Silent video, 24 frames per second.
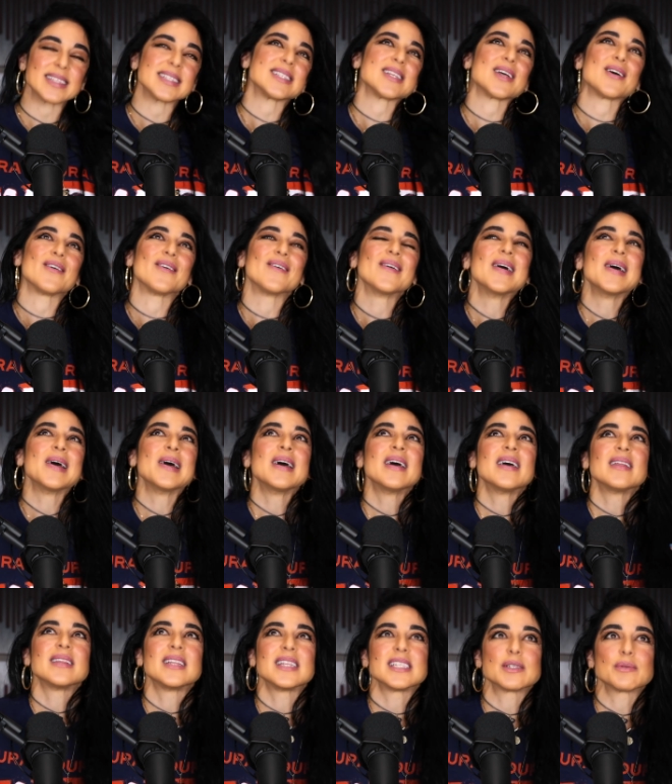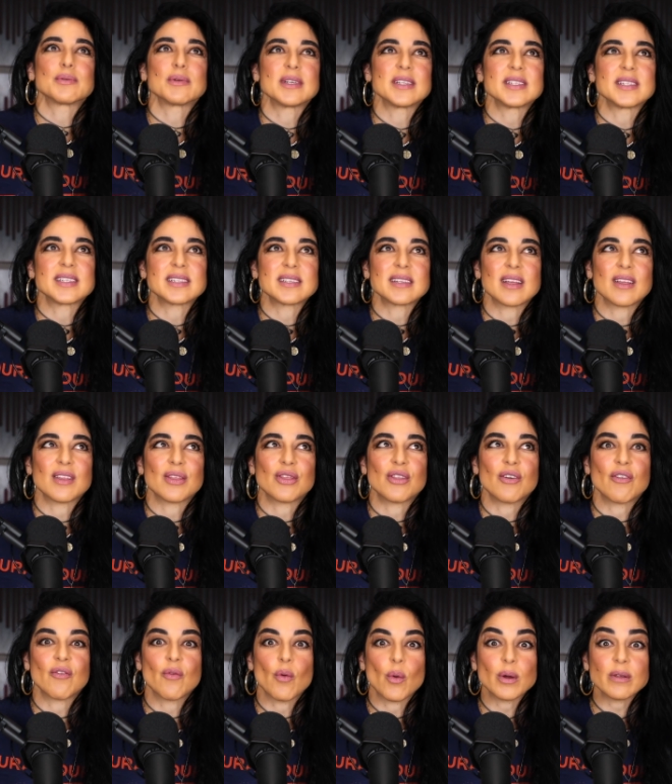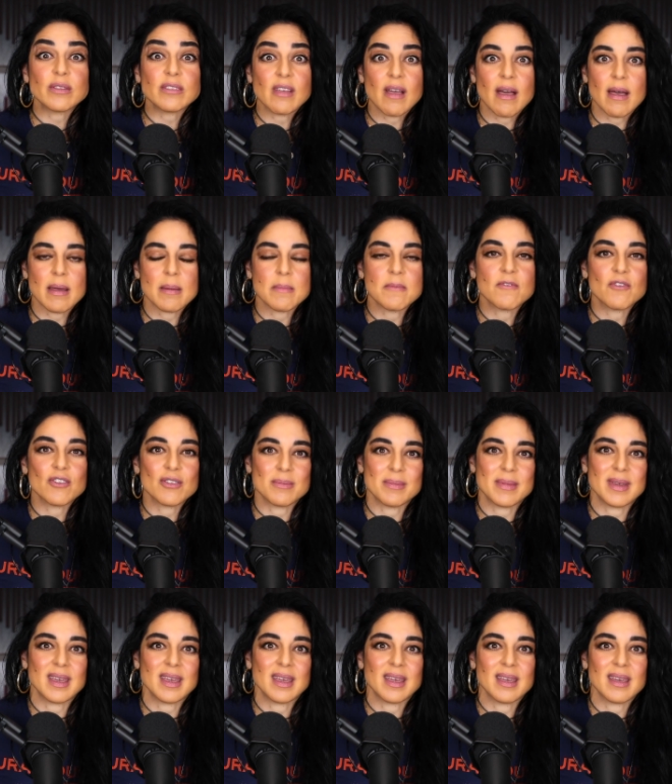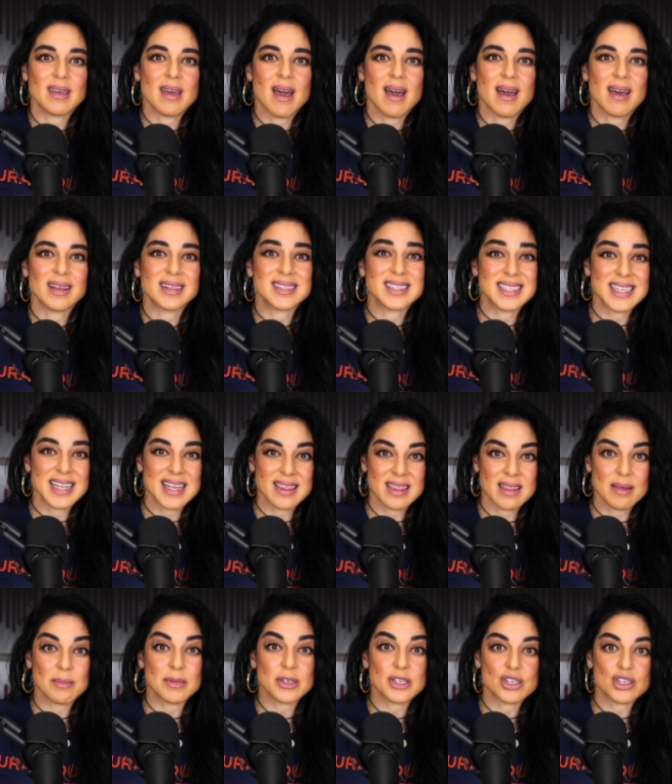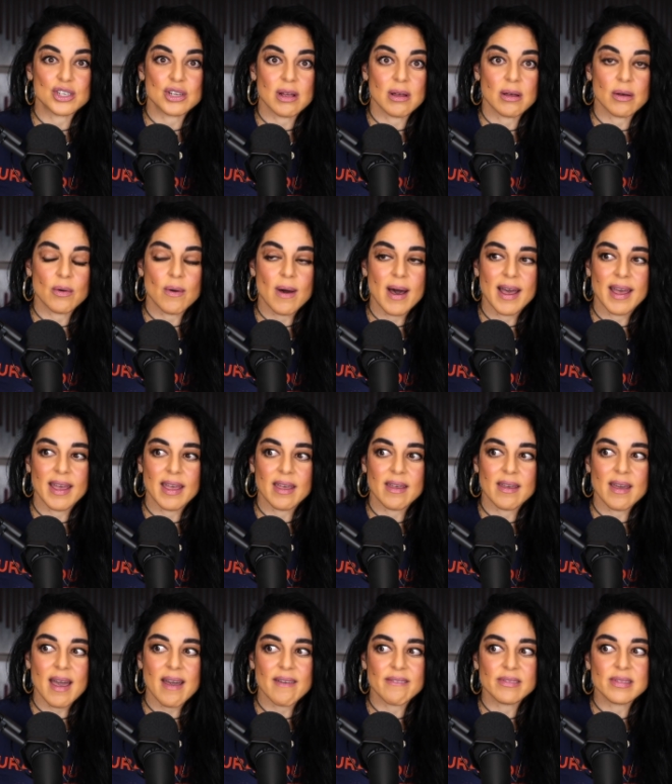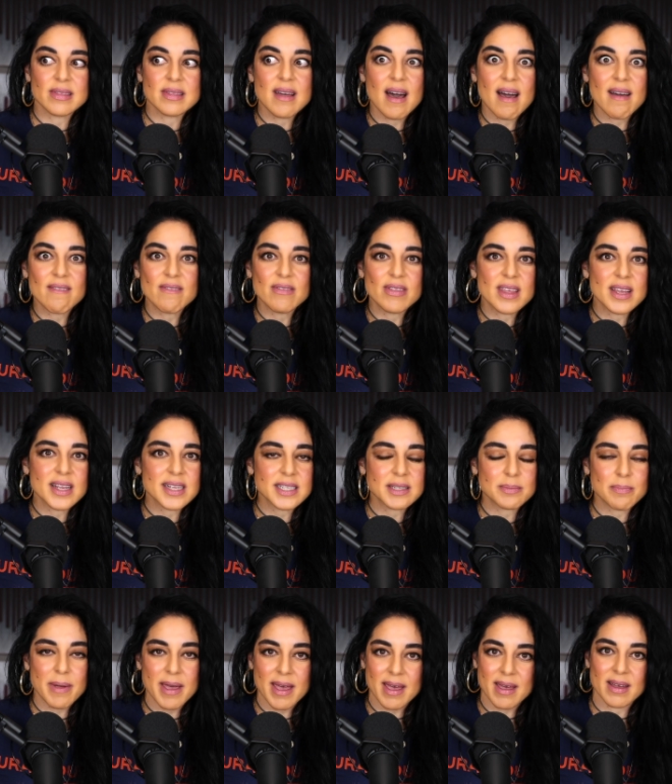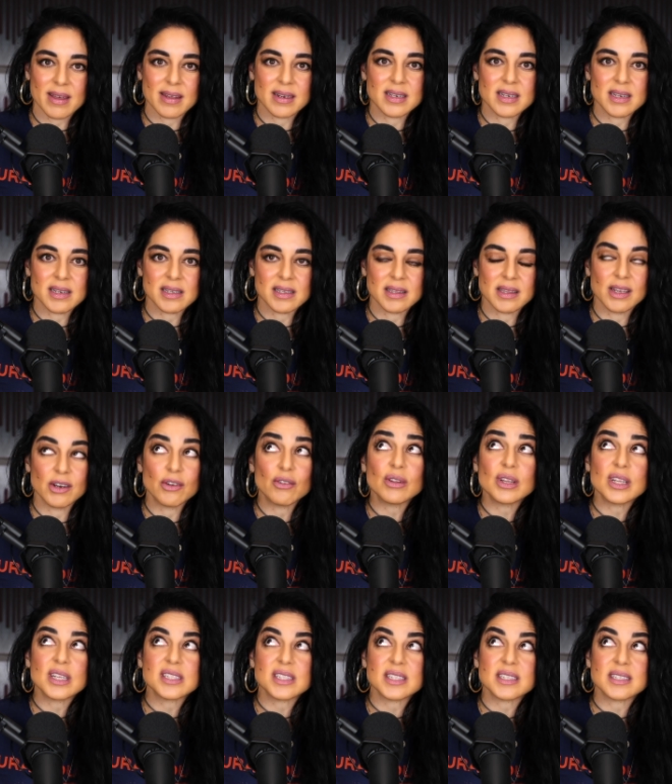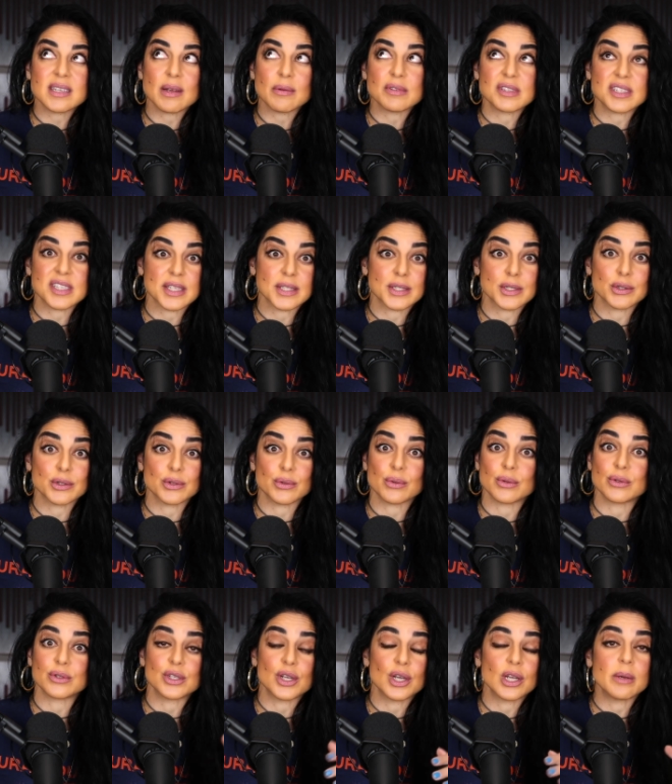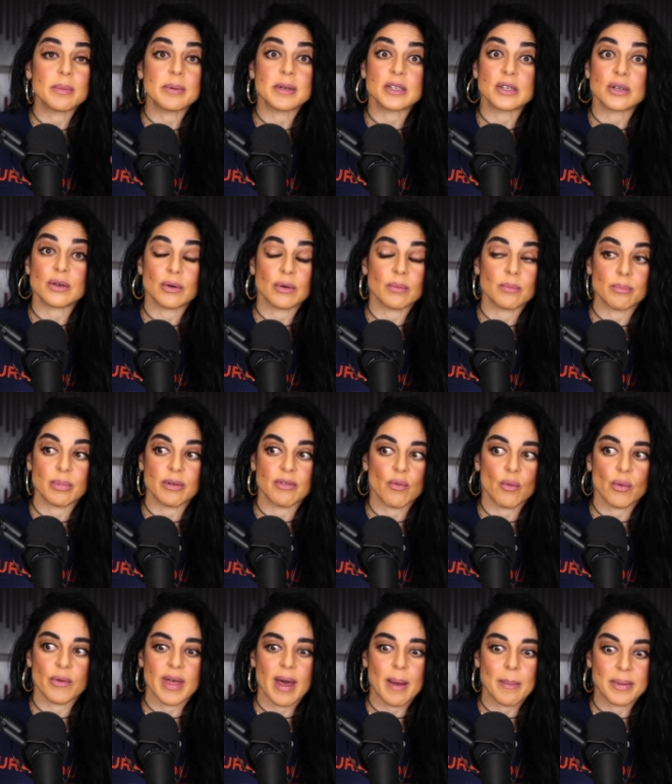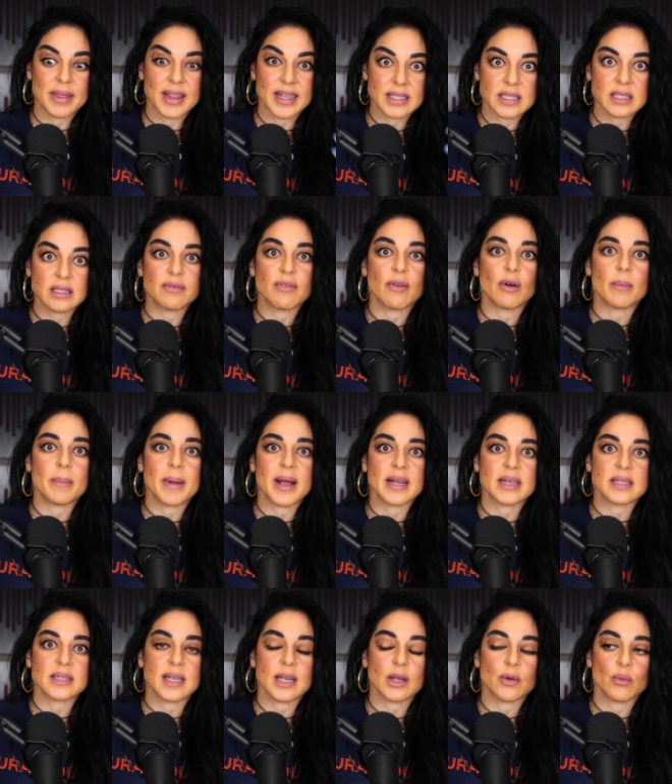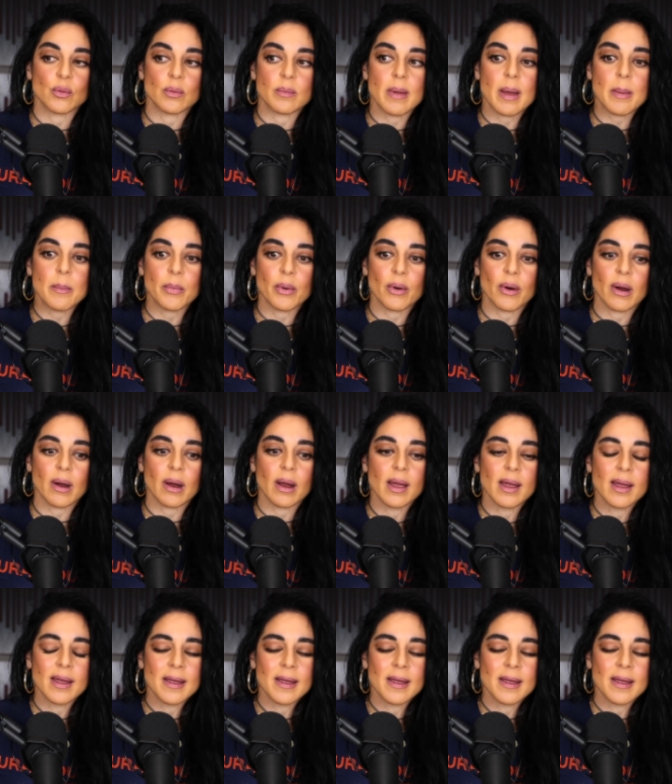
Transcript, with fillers: So this was the fourth time for me uh, seeing them in show. I have loved this band literally since I was six years old. Could have been before that, but that's as far back as I can remember.